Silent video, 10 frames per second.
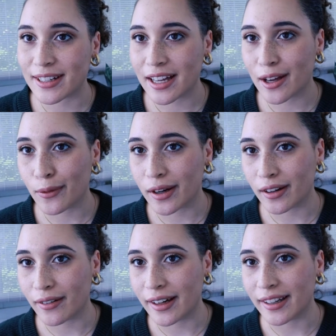today I want to
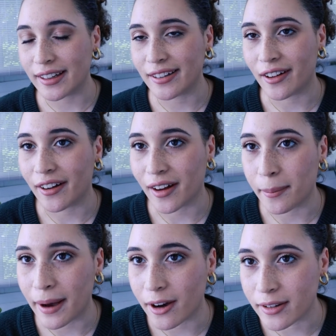go ahead and talk
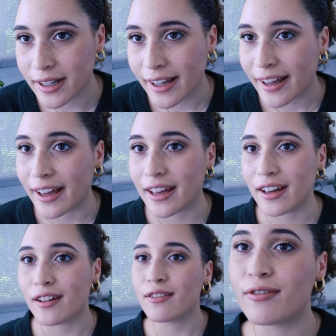about
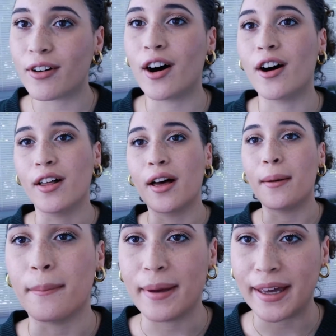a fall
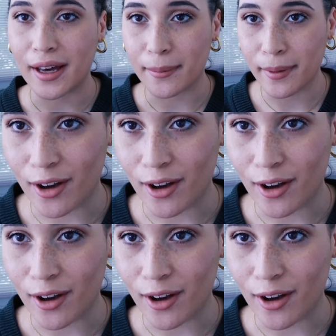makeup